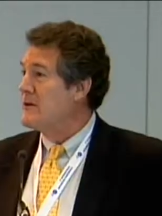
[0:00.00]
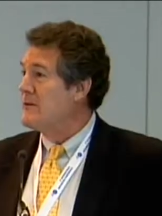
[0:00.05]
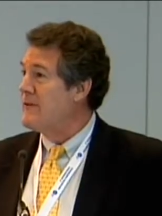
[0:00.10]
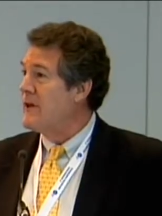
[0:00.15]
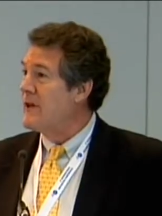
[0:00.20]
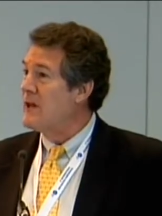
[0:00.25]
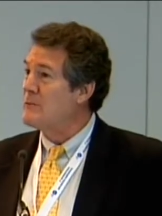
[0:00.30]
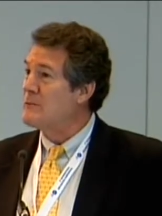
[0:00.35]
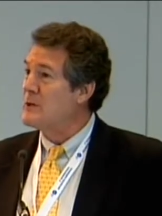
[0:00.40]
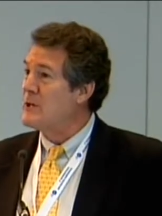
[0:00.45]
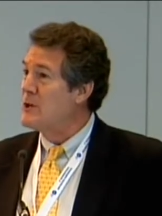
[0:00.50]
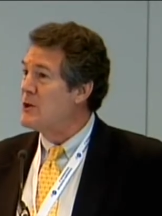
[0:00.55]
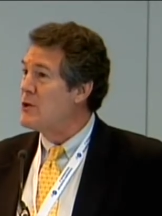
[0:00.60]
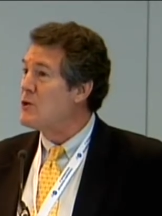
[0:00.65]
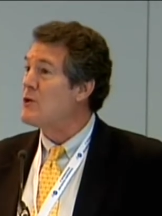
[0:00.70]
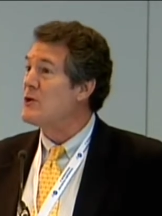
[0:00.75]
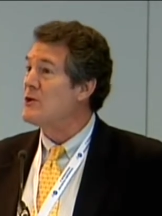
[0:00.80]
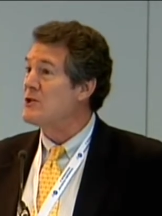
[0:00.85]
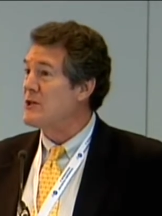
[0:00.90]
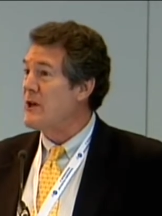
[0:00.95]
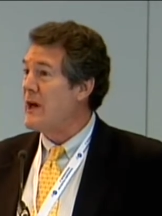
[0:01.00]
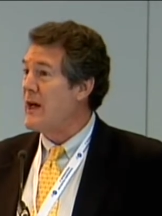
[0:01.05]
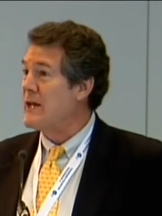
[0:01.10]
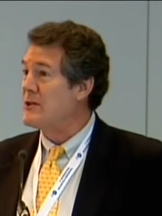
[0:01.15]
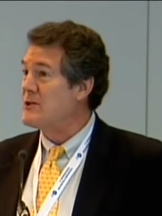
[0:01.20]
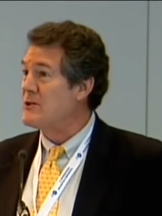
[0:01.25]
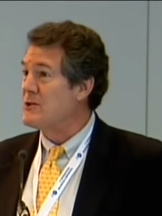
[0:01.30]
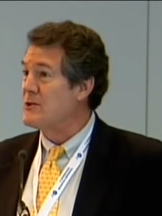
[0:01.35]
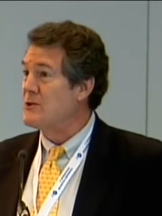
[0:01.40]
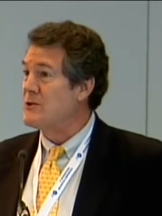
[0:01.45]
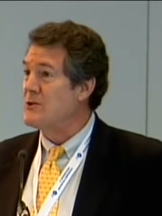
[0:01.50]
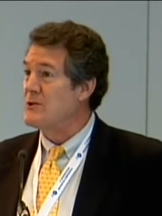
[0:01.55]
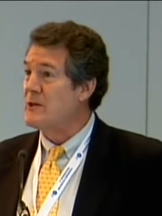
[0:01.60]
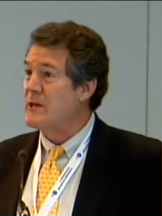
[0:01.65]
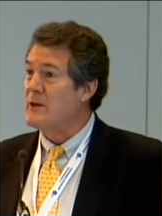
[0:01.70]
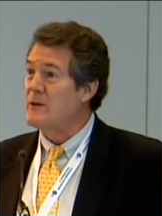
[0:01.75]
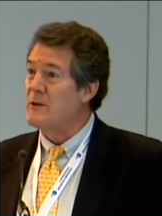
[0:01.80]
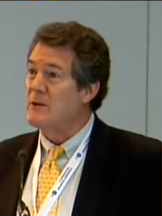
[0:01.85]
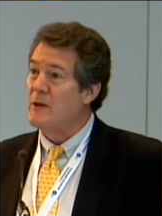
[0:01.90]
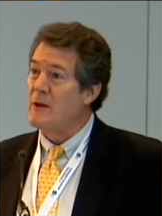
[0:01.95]
developed in the neurosciences
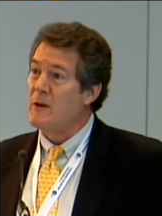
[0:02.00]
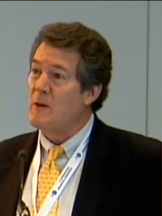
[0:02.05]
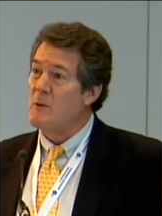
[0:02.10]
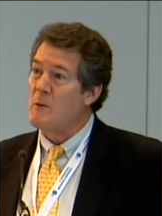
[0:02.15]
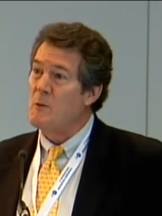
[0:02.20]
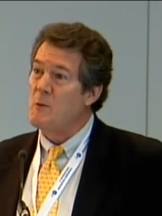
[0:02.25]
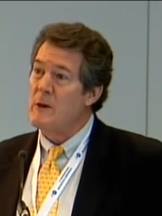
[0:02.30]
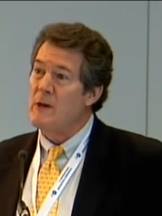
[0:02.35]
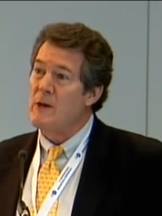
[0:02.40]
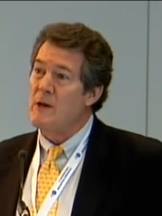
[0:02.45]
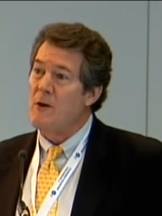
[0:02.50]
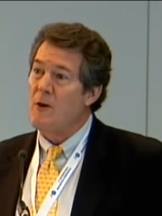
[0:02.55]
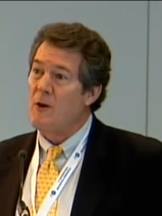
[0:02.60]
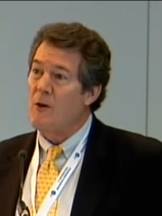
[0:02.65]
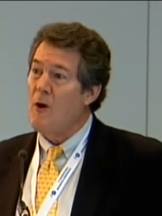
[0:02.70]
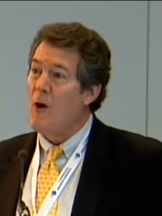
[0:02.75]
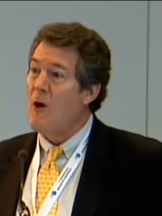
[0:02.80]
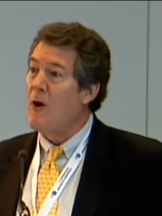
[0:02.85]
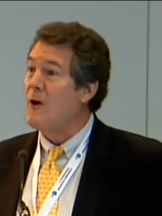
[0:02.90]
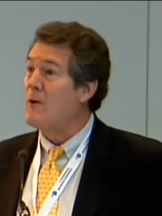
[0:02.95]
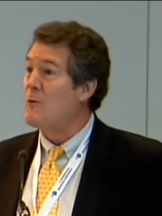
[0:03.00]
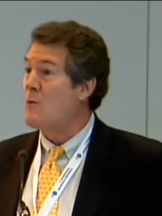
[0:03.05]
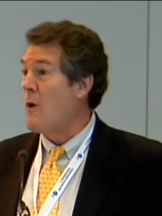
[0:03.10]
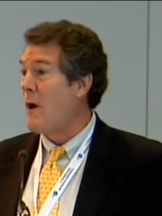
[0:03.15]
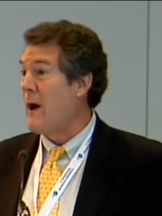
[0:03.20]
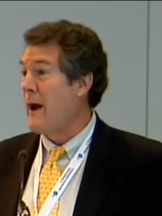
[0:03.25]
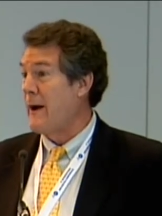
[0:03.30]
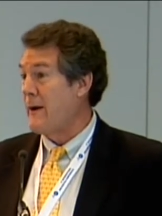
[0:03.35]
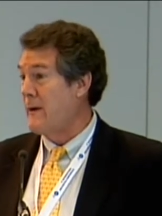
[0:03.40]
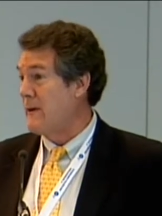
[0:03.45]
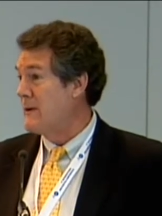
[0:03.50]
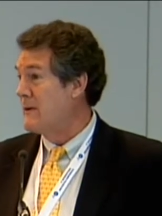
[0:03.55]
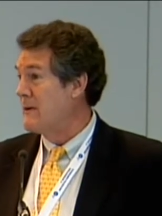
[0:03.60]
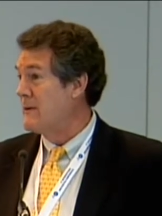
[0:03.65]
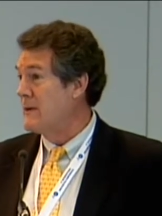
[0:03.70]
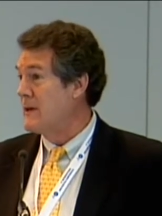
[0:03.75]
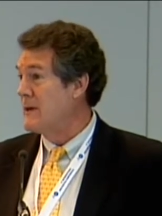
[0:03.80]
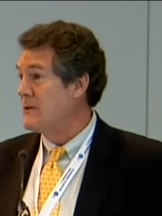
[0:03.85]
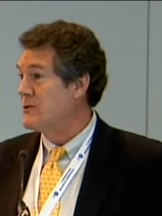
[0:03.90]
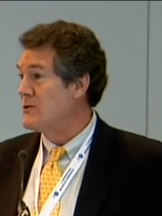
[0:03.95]
that uh, we are hardwired
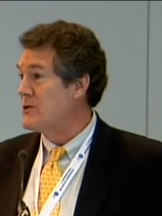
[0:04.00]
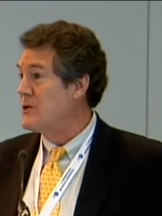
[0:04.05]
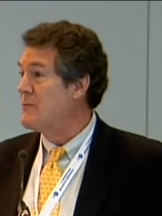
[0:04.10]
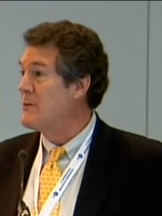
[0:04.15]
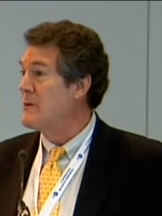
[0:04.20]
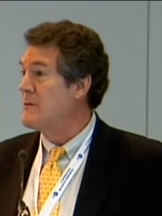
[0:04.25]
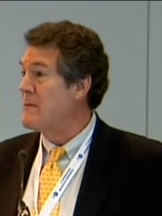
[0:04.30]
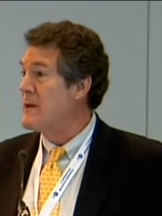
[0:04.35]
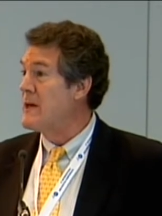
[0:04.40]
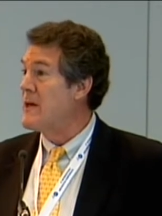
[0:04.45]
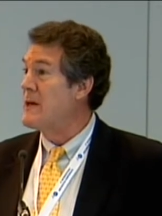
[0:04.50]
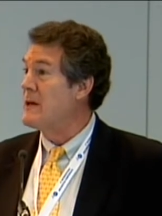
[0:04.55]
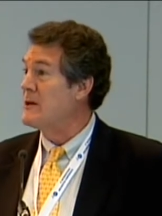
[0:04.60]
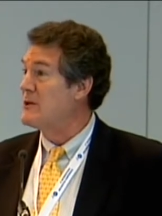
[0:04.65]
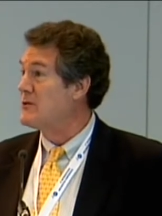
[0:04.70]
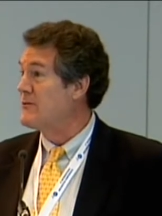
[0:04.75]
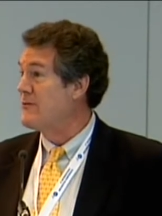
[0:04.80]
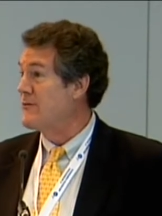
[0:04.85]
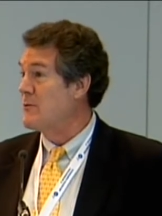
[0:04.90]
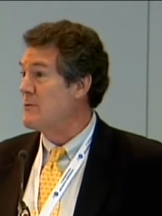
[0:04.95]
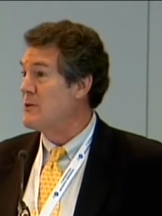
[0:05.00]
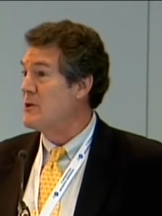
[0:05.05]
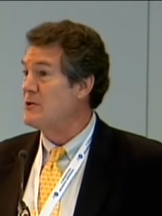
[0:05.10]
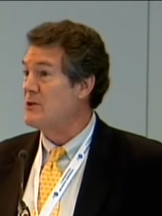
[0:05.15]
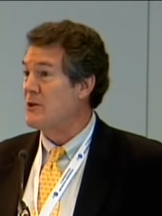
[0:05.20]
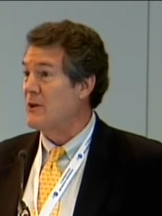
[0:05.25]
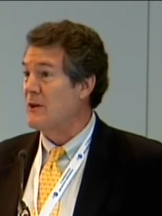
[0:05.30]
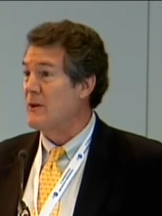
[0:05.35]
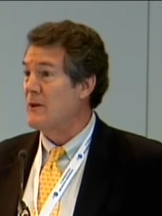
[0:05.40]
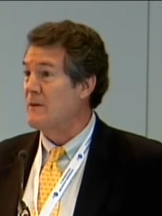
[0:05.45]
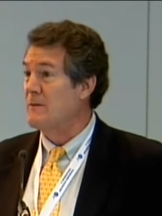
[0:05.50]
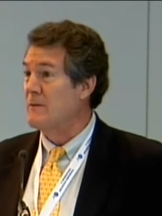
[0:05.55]
as human beings for music.